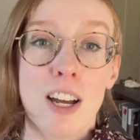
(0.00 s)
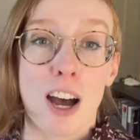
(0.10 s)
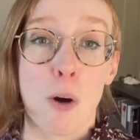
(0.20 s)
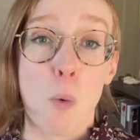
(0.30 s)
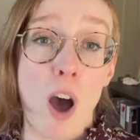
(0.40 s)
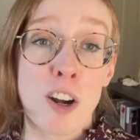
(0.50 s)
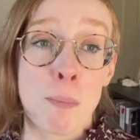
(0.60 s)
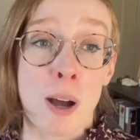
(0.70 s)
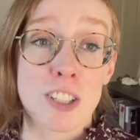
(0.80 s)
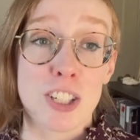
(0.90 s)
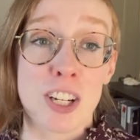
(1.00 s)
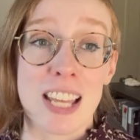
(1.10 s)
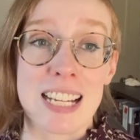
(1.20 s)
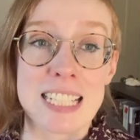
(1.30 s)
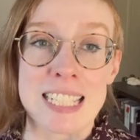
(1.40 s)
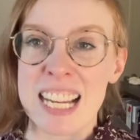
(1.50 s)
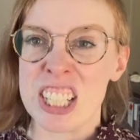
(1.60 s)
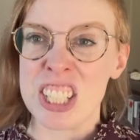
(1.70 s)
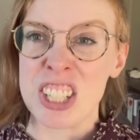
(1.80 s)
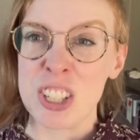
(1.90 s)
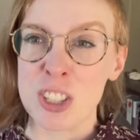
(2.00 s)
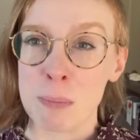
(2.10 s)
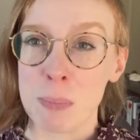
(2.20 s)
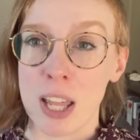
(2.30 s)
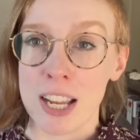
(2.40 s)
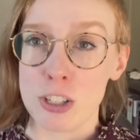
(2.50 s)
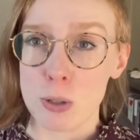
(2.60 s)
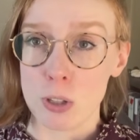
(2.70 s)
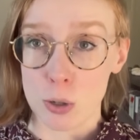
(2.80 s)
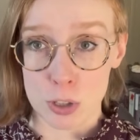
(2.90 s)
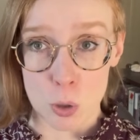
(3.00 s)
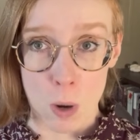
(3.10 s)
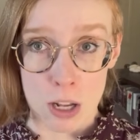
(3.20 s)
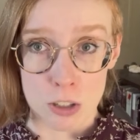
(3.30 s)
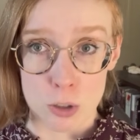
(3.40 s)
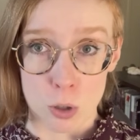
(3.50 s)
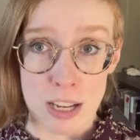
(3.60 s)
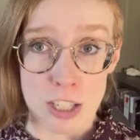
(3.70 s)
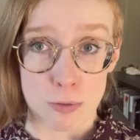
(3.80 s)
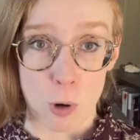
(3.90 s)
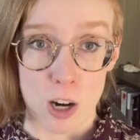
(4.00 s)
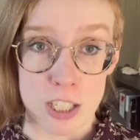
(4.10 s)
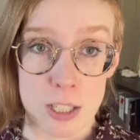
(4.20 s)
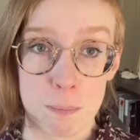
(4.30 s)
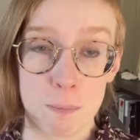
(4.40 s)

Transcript: a water monster that snatches children playing too close to wells or reservoirs.